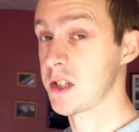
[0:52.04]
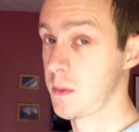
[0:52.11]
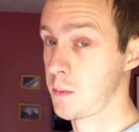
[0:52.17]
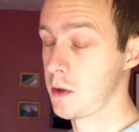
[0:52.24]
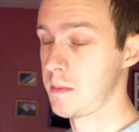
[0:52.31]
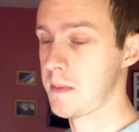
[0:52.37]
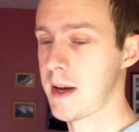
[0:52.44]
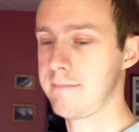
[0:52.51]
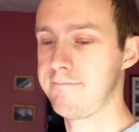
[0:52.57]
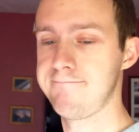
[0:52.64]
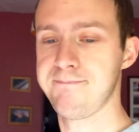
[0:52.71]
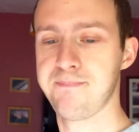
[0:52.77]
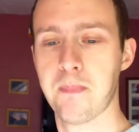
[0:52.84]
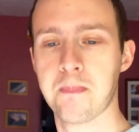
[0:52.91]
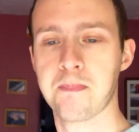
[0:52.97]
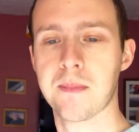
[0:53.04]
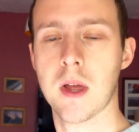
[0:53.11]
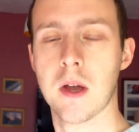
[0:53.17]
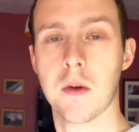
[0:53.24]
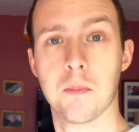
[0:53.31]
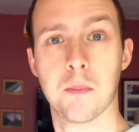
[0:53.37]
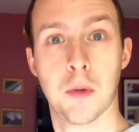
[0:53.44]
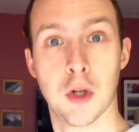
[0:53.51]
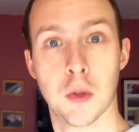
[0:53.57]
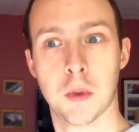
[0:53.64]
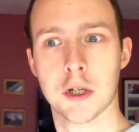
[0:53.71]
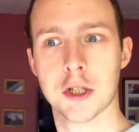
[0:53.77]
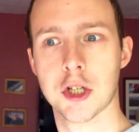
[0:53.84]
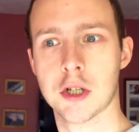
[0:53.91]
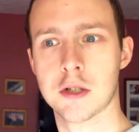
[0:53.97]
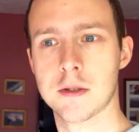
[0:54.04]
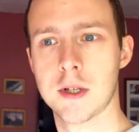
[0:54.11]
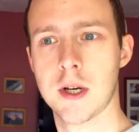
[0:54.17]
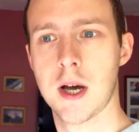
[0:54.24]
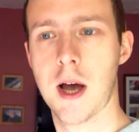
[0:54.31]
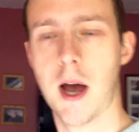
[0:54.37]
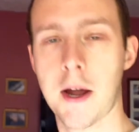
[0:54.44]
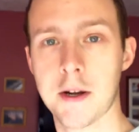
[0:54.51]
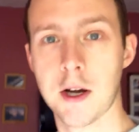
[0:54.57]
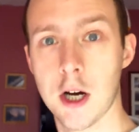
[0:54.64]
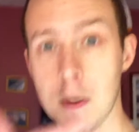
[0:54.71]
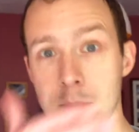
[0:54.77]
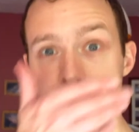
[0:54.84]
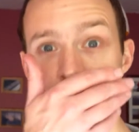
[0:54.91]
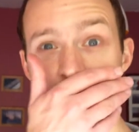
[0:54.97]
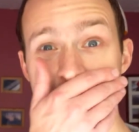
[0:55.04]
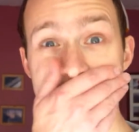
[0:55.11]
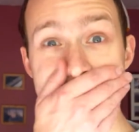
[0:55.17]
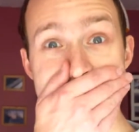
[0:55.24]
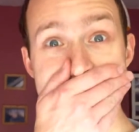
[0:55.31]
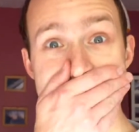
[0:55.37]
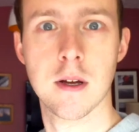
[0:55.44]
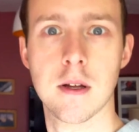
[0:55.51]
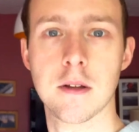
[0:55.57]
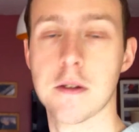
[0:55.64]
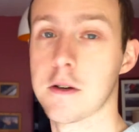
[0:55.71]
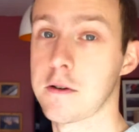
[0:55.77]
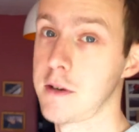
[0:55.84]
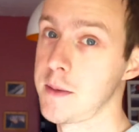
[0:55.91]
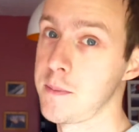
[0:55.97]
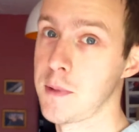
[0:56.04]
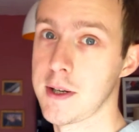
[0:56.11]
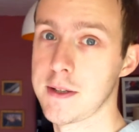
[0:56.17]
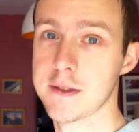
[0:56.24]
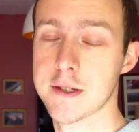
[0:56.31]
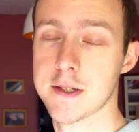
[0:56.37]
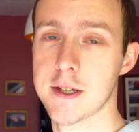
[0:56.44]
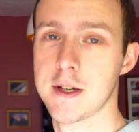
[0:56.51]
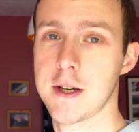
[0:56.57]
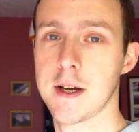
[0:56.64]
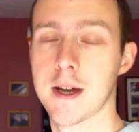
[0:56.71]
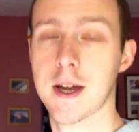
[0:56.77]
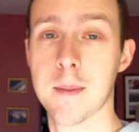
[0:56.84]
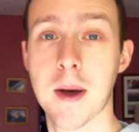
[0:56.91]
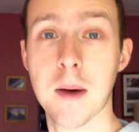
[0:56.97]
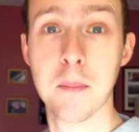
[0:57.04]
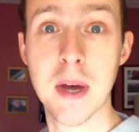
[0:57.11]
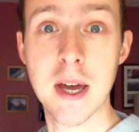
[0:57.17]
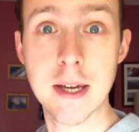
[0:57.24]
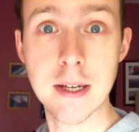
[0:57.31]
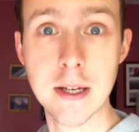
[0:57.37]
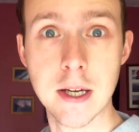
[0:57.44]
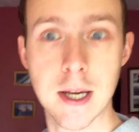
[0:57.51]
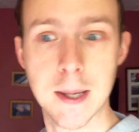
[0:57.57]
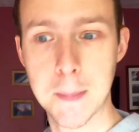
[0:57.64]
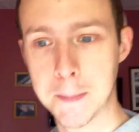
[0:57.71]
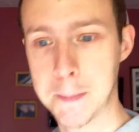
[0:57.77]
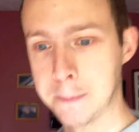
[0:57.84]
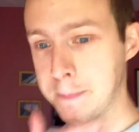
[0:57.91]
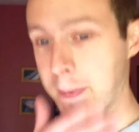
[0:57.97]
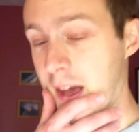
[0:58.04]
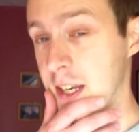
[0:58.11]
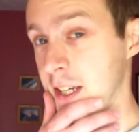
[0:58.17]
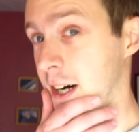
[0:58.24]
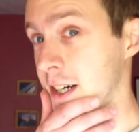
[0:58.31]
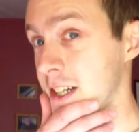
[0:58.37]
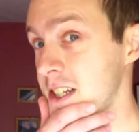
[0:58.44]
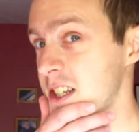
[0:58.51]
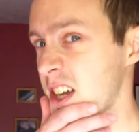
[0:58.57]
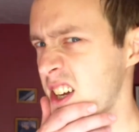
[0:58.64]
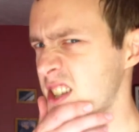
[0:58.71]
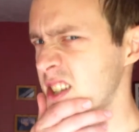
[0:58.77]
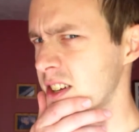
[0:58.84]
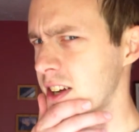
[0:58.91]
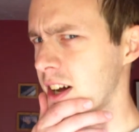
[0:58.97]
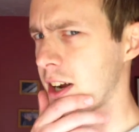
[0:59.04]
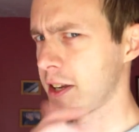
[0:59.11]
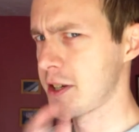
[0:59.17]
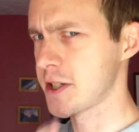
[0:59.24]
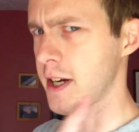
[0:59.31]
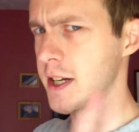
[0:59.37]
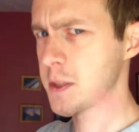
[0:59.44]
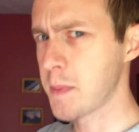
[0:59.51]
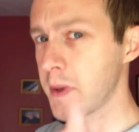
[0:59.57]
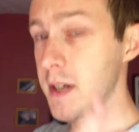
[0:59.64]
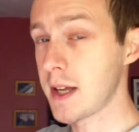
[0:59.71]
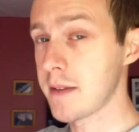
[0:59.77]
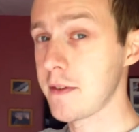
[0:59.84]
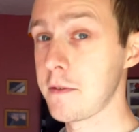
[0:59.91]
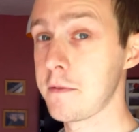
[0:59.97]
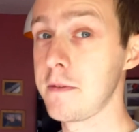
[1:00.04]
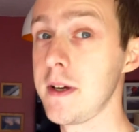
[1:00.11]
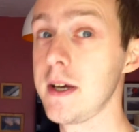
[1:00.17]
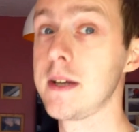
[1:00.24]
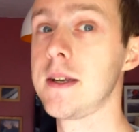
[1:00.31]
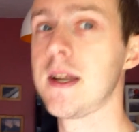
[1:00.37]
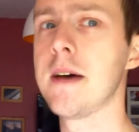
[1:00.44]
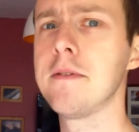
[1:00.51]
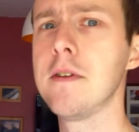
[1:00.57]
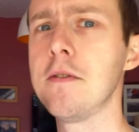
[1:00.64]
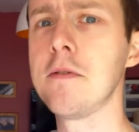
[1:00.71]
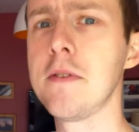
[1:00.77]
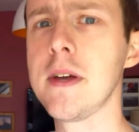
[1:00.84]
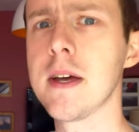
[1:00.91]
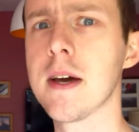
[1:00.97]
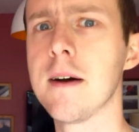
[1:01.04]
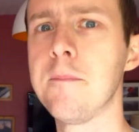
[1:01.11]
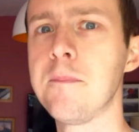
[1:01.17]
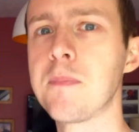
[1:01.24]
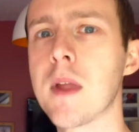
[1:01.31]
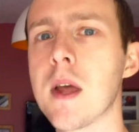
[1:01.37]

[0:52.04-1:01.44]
So you put them in, put the wash on, and the cream ones come out pink. An unintended colour change, but never fear.